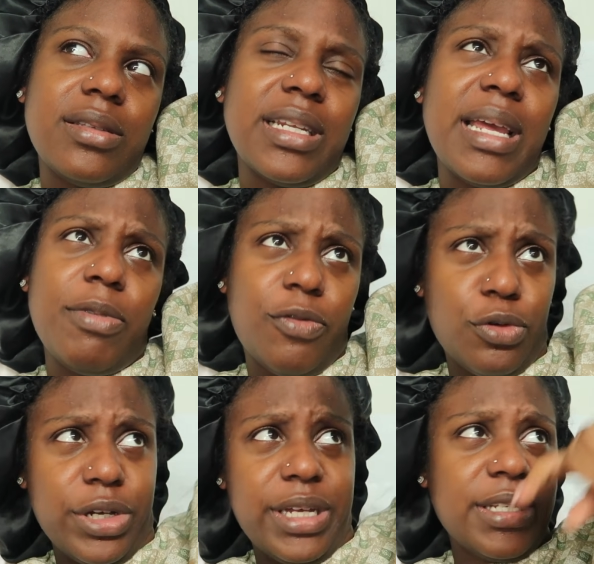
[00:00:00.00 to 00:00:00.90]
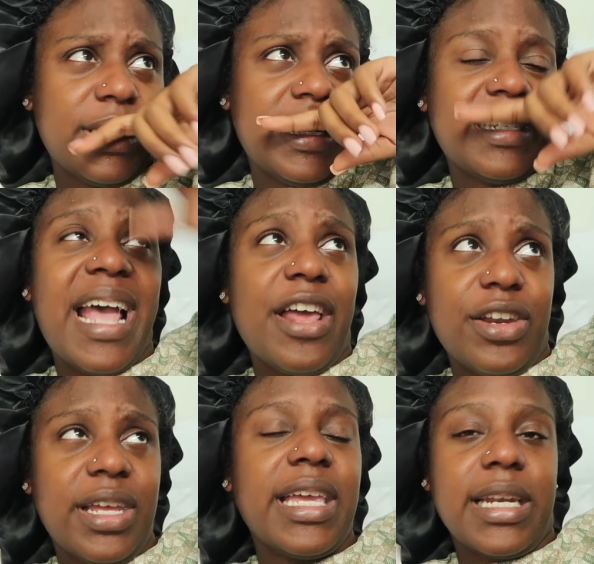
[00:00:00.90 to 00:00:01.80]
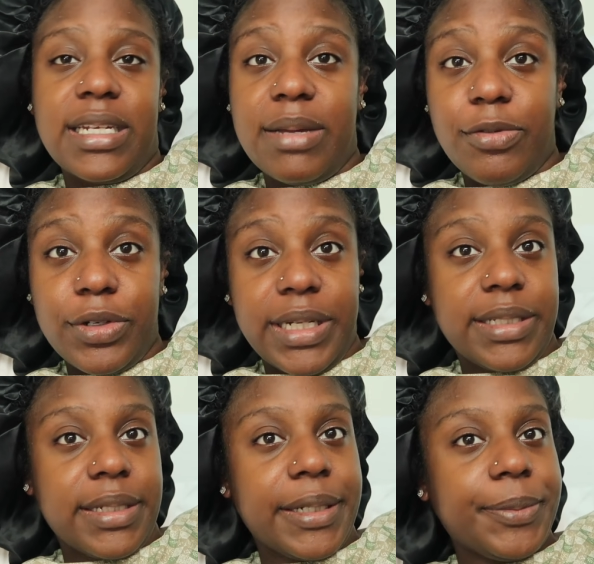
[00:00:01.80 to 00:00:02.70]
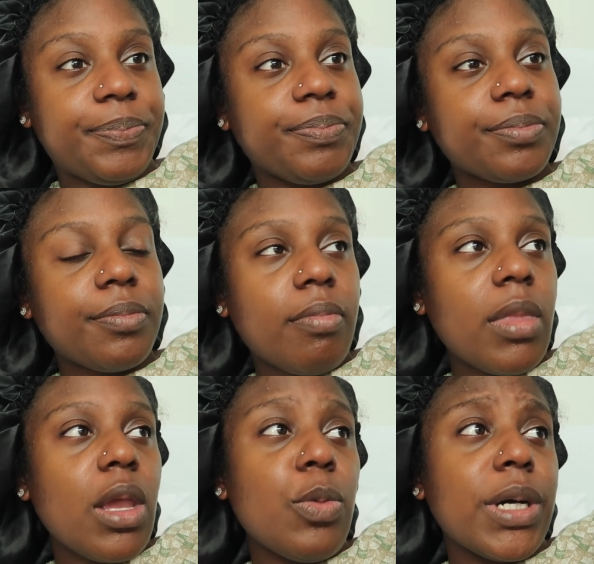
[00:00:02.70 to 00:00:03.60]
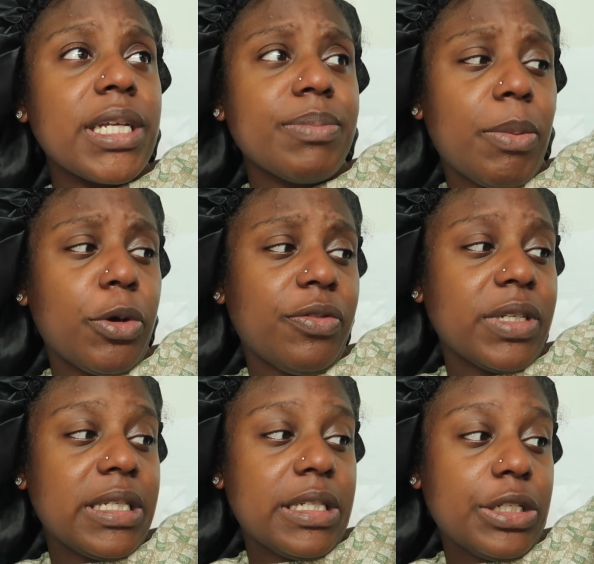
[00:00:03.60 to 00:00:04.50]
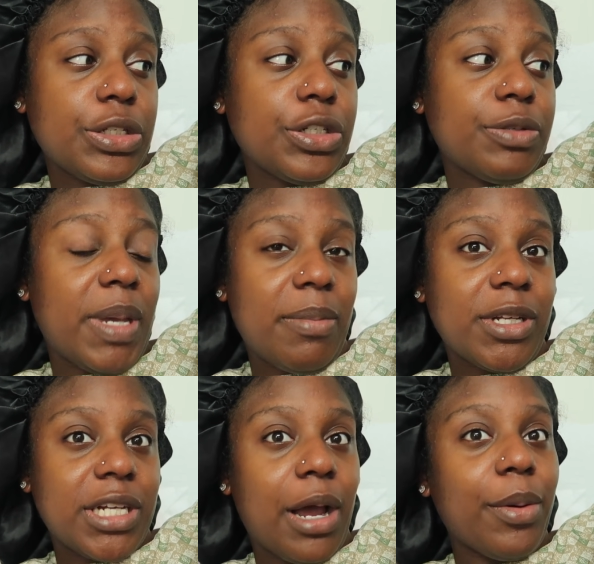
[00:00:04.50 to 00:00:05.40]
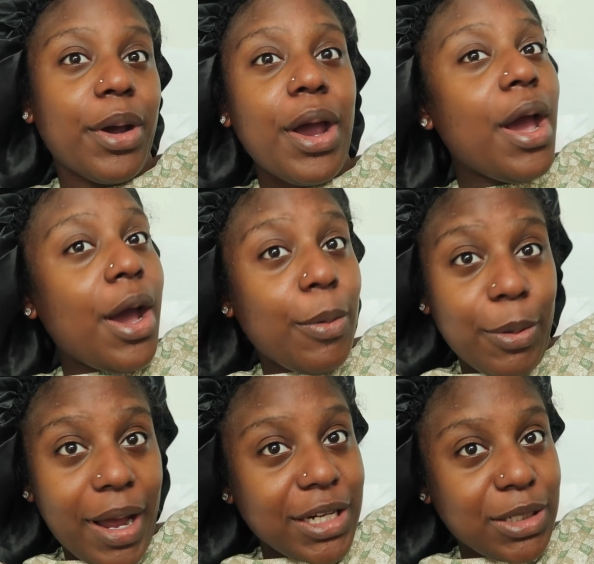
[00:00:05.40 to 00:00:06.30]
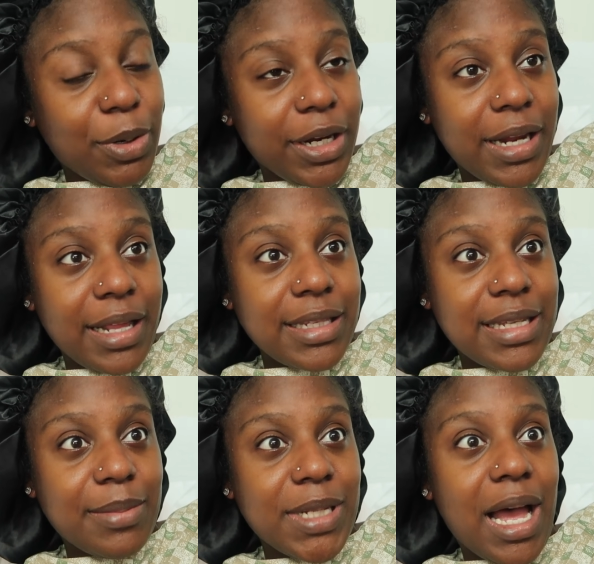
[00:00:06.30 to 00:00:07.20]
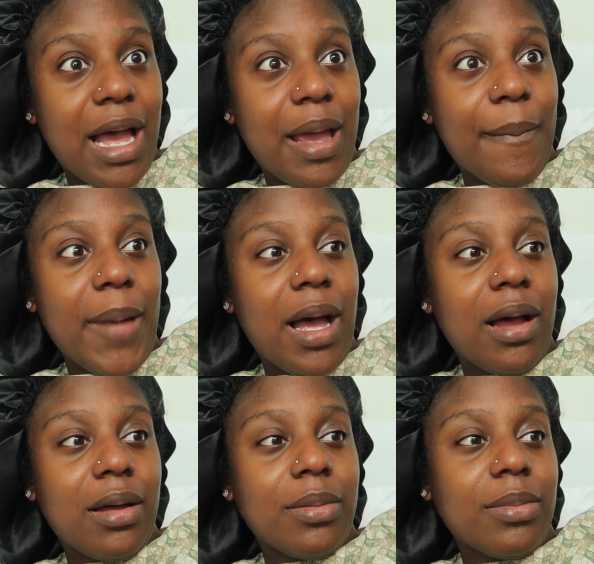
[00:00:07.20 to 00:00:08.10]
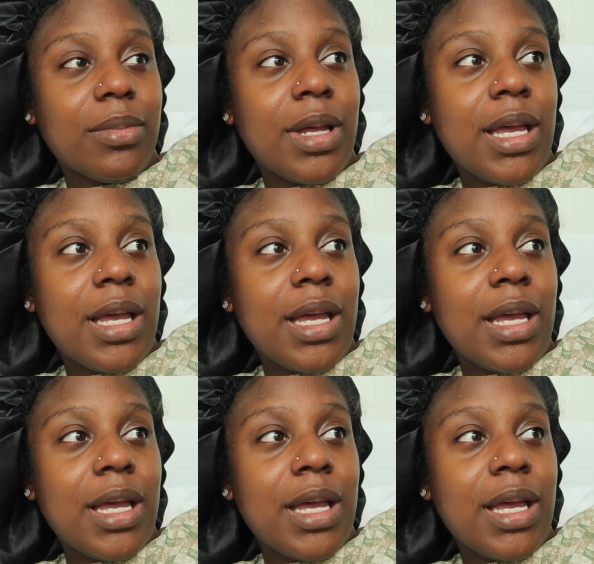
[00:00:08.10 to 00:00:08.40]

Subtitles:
the day before yesterday, Saturday, yeah, the day before yesterday, was my boyfriend's sister's baby shower. We were actually pregnant at the same time,